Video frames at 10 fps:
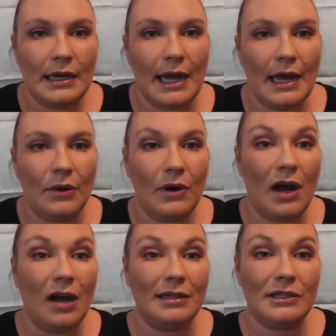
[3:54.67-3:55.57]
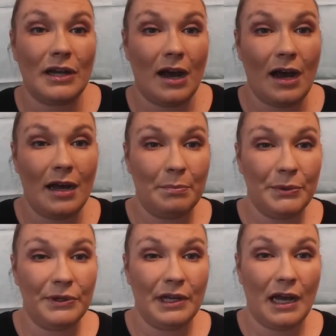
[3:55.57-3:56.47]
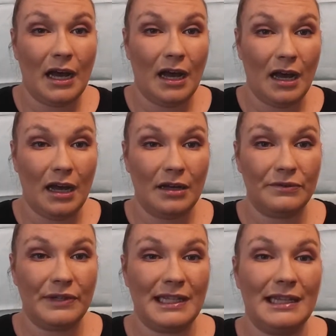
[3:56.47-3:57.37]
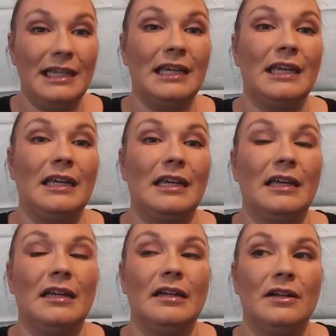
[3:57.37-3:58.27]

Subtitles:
Now, on top of the